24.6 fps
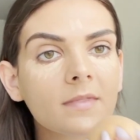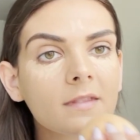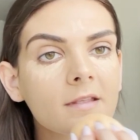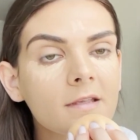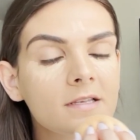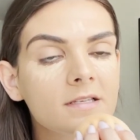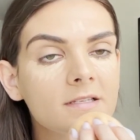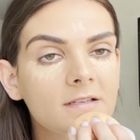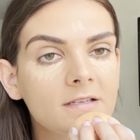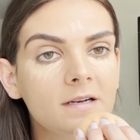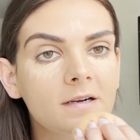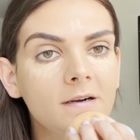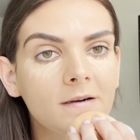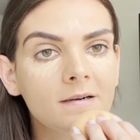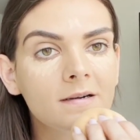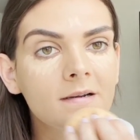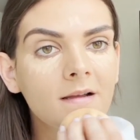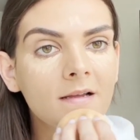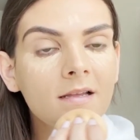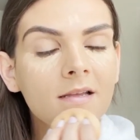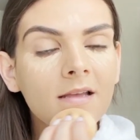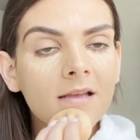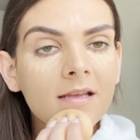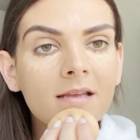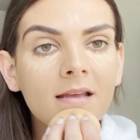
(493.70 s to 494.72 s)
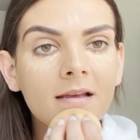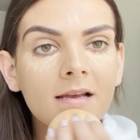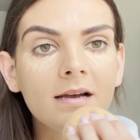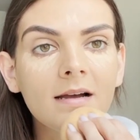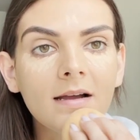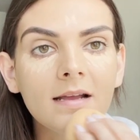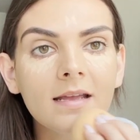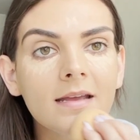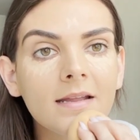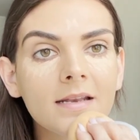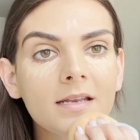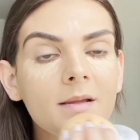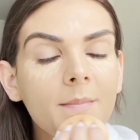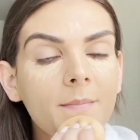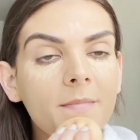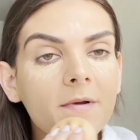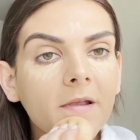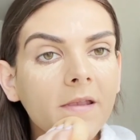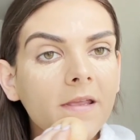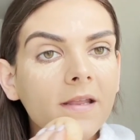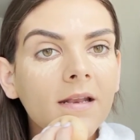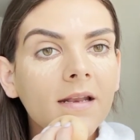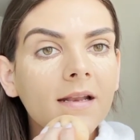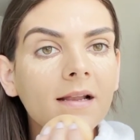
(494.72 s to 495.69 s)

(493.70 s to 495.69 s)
So I end up booking an